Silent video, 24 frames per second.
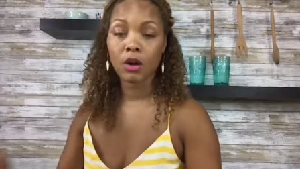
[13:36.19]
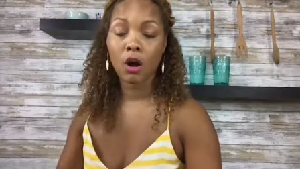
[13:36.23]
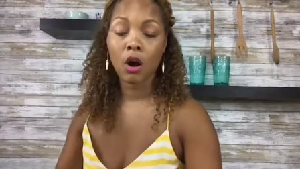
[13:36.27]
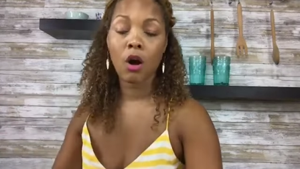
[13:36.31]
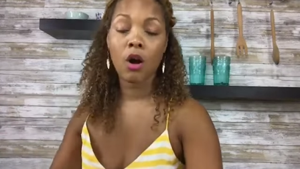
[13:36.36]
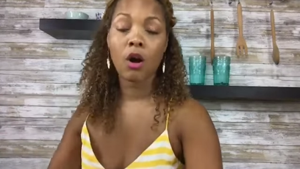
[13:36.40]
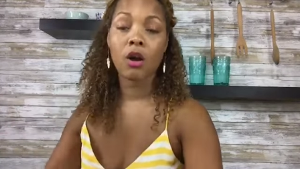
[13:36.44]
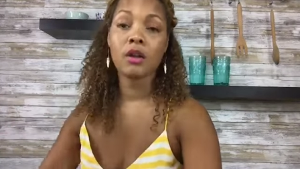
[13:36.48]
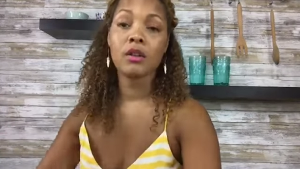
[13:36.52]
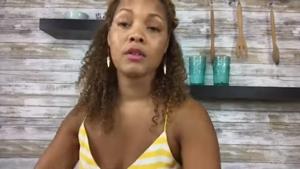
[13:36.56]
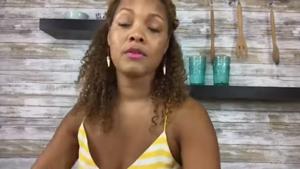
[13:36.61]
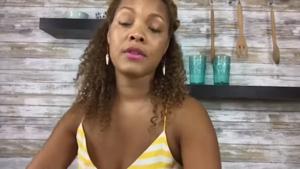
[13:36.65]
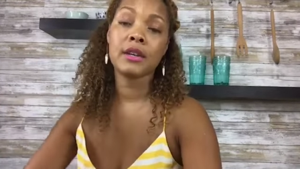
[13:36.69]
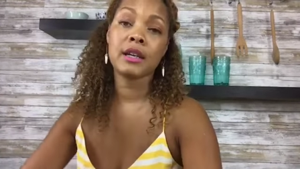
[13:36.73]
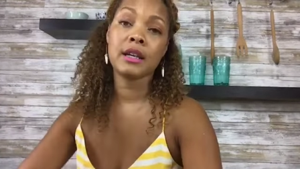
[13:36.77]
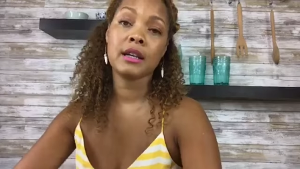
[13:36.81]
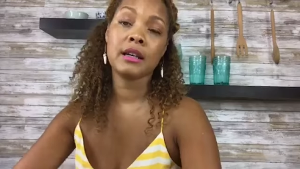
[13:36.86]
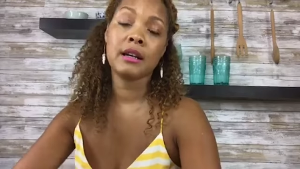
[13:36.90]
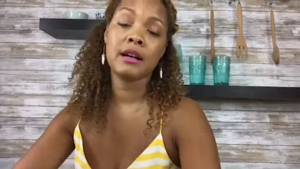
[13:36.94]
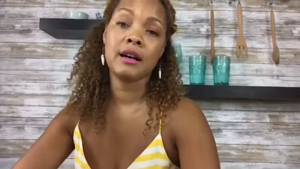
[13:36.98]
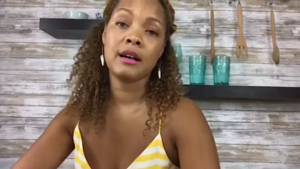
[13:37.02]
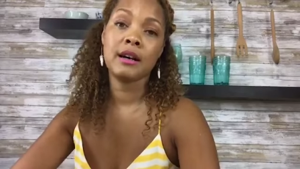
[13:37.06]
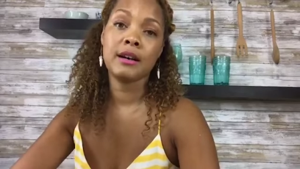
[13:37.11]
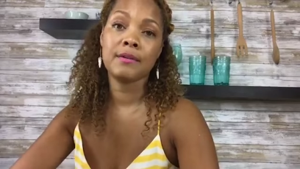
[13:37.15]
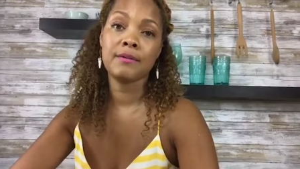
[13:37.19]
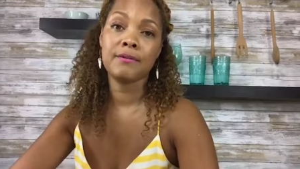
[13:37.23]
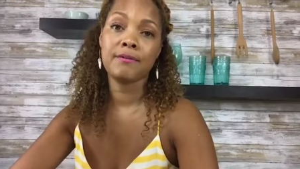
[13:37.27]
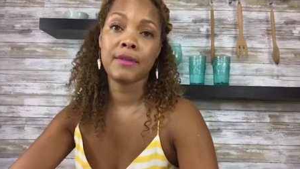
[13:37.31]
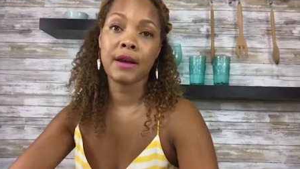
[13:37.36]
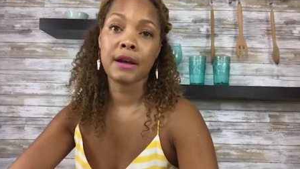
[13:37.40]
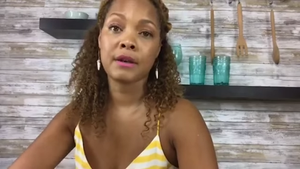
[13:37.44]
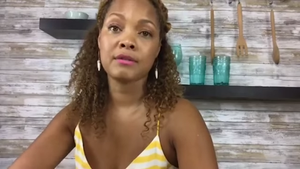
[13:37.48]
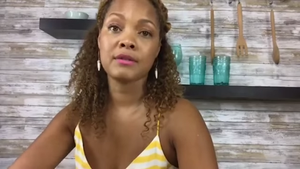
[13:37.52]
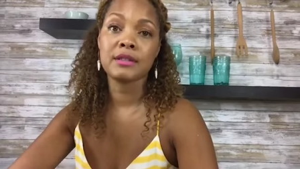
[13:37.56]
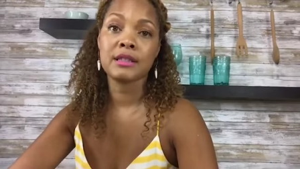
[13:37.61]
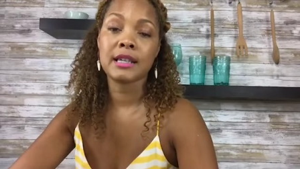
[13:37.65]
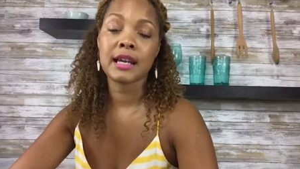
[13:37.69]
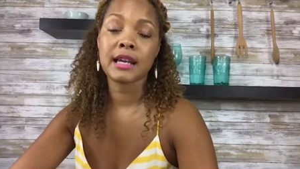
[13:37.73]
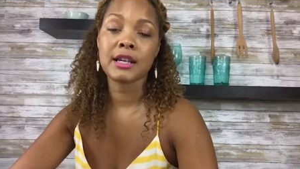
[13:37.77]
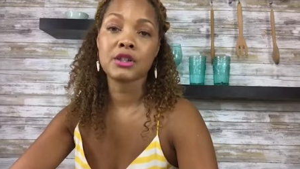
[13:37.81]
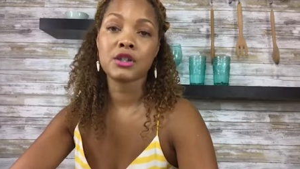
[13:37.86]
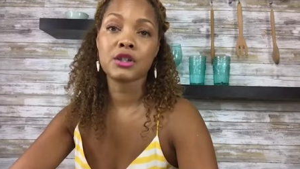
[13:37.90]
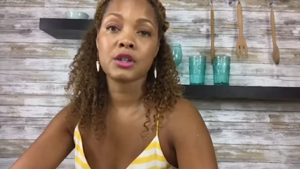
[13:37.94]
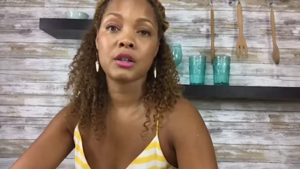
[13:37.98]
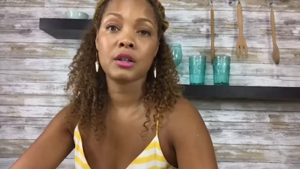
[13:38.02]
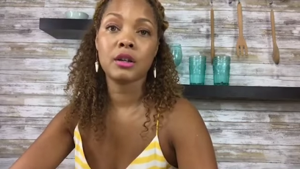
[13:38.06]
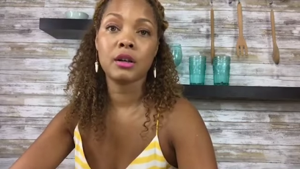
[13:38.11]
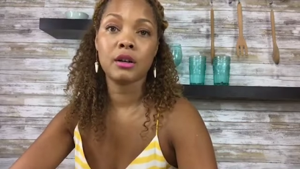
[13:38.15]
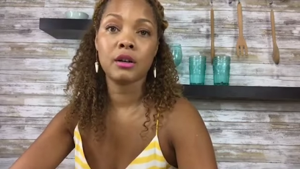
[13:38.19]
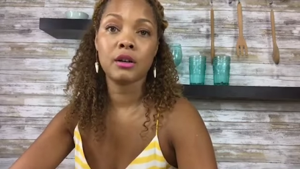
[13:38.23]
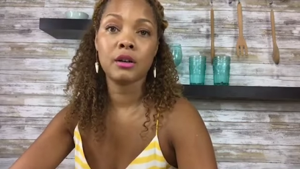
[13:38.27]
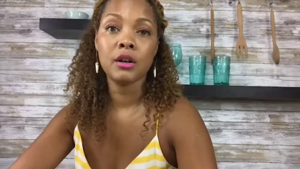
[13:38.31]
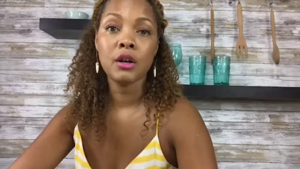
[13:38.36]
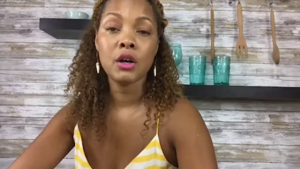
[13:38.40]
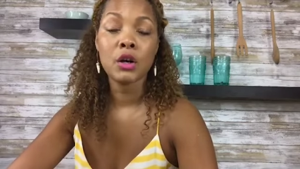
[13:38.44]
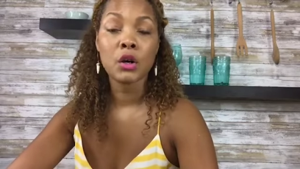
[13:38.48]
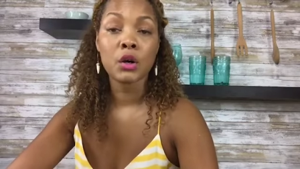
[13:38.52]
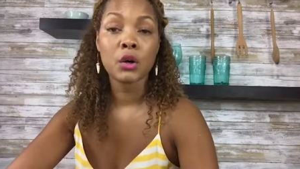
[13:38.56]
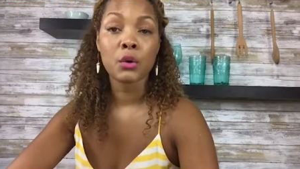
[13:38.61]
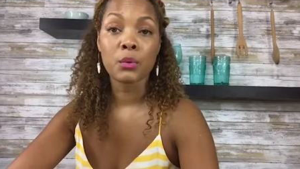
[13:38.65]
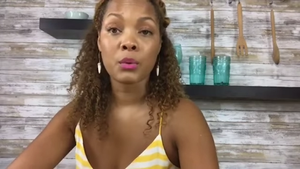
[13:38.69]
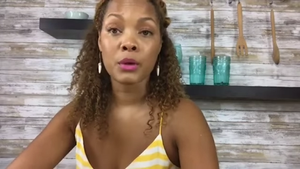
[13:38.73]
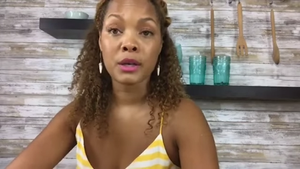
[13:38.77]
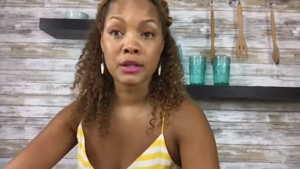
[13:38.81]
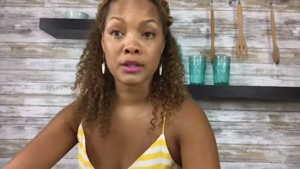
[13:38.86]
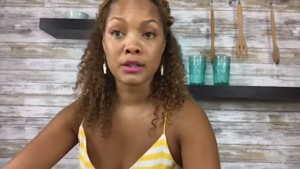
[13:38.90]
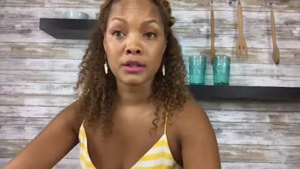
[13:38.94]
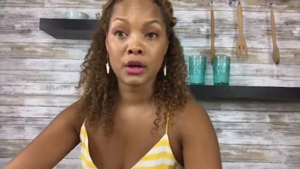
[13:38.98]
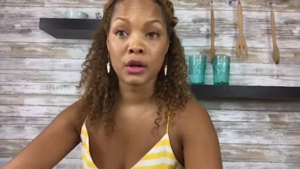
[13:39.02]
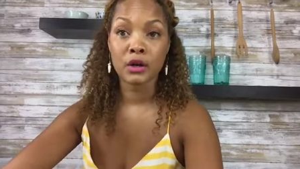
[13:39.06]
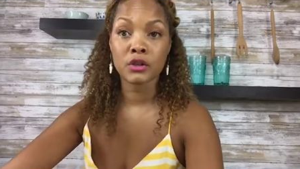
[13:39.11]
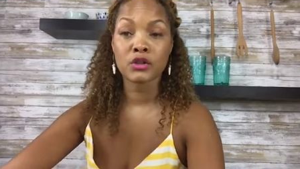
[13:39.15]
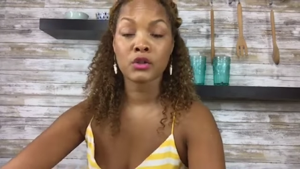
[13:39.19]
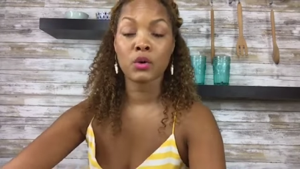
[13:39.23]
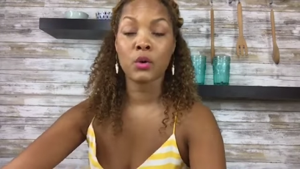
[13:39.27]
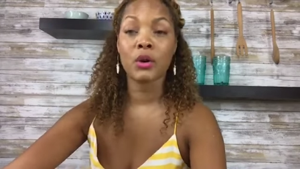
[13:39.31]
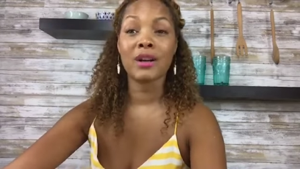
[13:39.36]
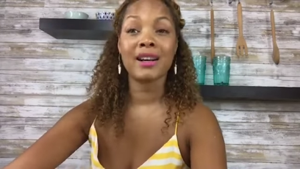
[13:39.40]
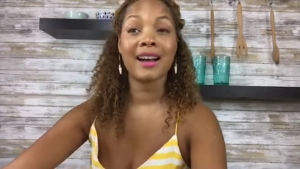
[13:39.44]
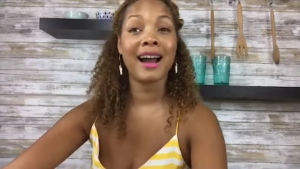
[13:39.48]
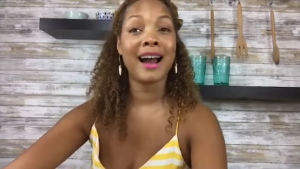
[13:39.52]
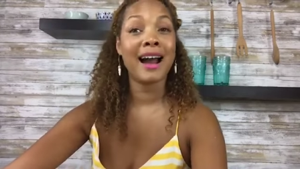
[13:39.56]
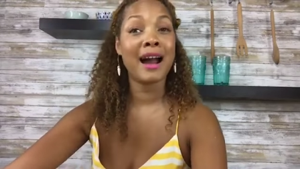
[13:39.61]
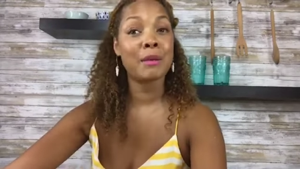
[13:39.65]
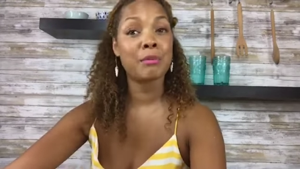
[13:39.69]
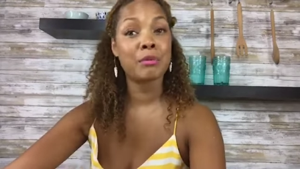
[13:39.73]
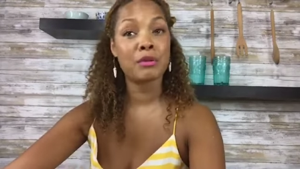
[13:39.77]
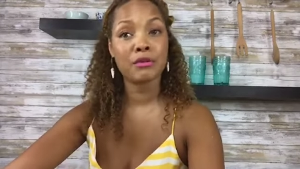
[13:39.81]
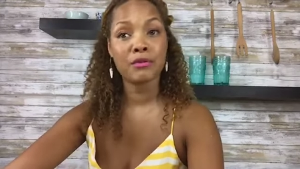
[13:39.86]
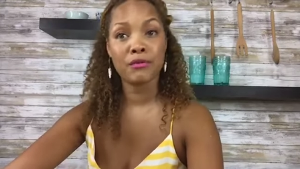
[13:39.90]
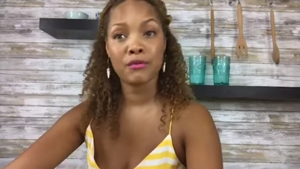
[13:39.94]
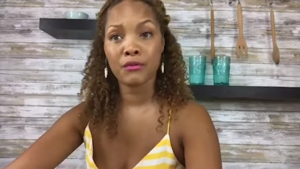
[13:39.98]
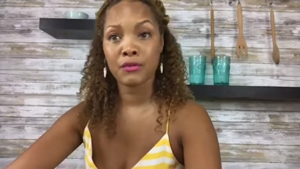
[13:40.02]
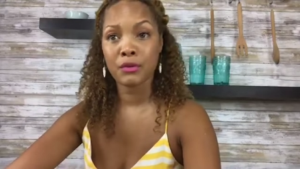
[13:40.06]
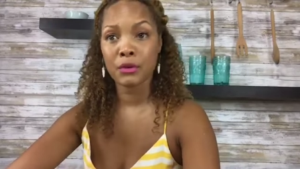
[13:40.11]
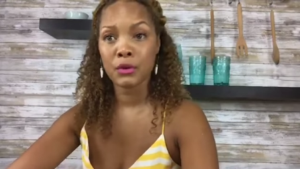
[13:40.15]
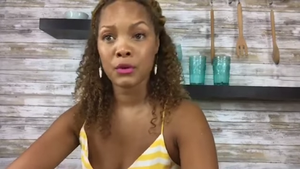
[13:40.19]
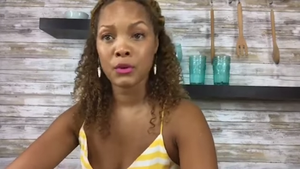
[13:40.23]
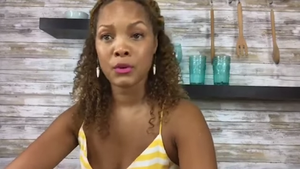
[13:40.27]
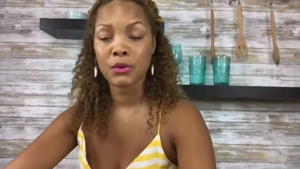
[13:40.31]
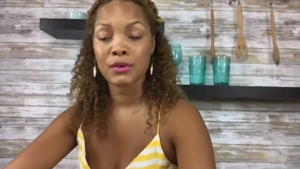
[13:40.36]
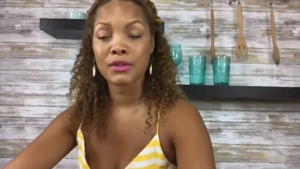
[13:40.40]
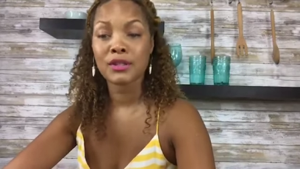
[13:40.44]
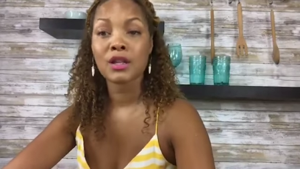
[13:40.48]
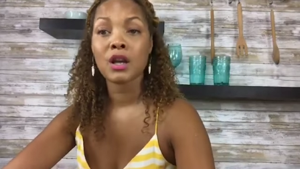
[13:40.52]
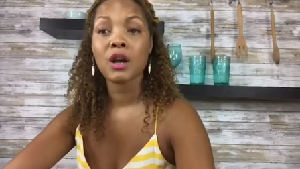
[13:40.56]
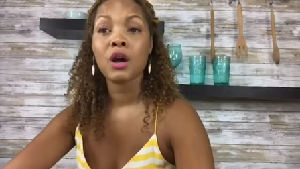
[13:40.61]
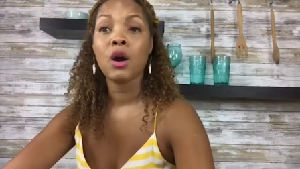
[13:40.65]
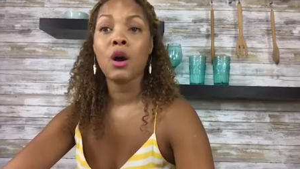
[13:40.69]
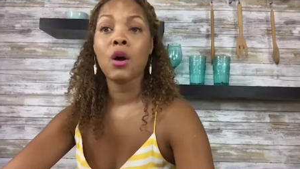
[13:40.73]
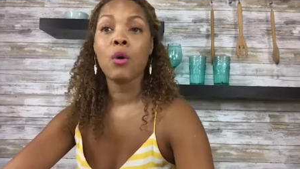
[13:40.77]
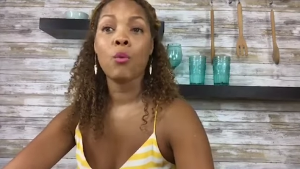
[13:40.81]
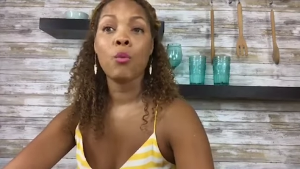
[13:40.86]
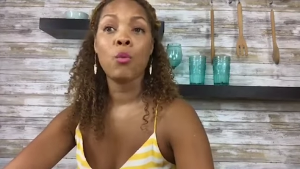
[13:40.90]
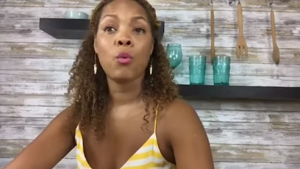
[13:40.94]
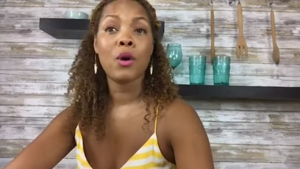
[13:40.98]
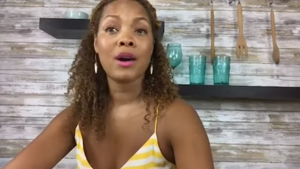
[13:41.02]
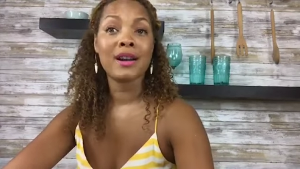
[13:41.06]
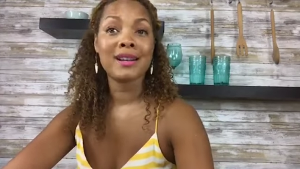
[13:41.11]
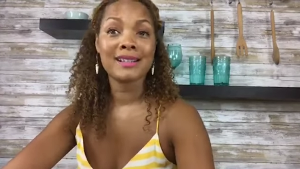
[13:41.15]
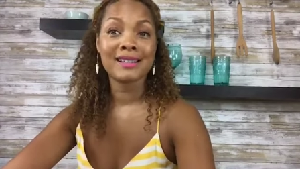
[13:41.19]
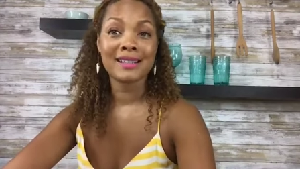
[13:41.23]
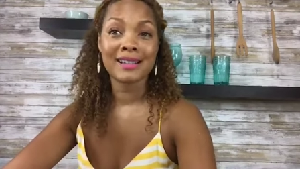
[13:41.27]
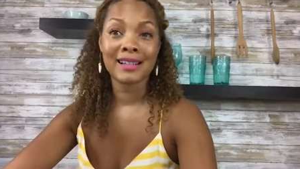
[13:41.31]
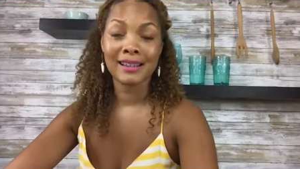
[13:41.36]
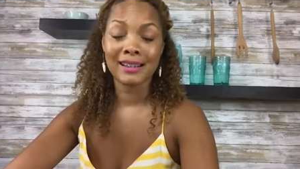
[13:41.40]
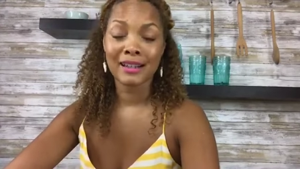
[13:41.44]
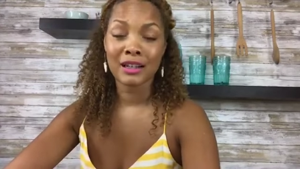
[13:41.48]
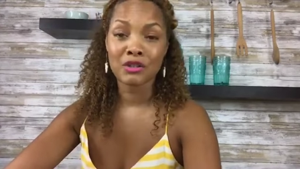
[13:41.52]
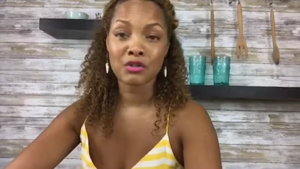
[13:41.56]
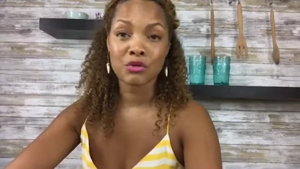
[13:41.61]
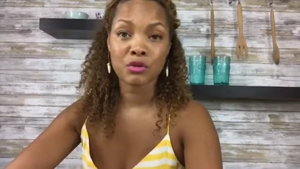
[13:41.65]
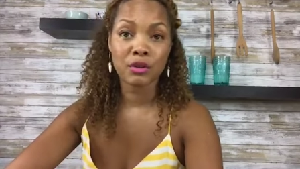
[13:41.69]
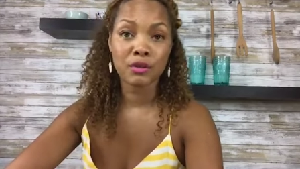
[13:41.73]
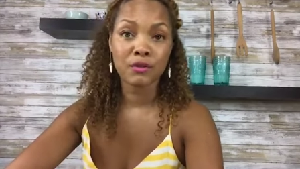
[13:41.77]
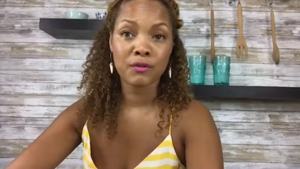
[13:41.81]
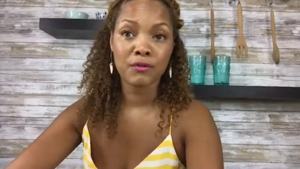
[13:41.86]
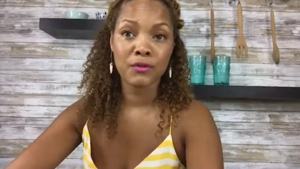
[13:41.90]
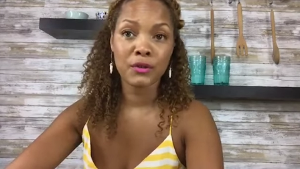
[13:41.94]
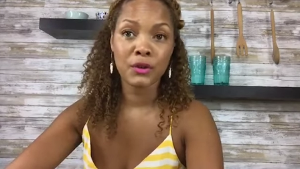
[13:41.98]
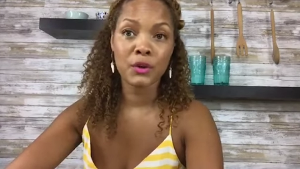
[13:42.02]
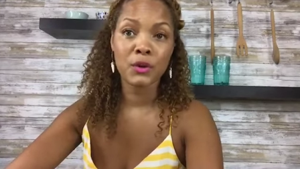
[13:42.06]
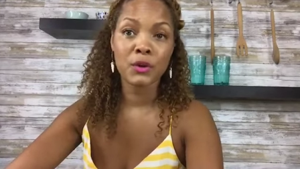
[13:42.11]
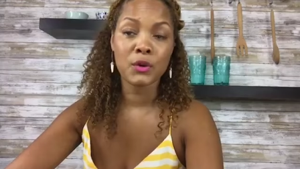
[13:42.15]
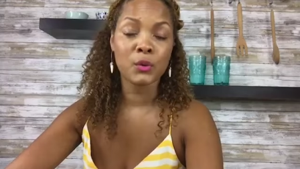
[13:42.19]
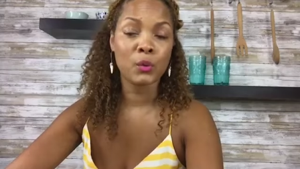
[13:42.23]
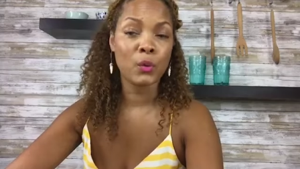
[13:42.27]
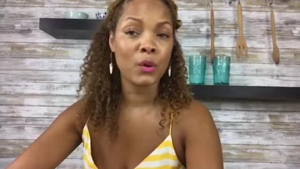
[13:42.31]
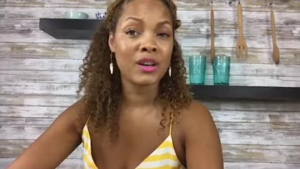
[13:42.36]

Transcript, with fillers: all of the uh, foundational research on hybrid foods. What is an electric food?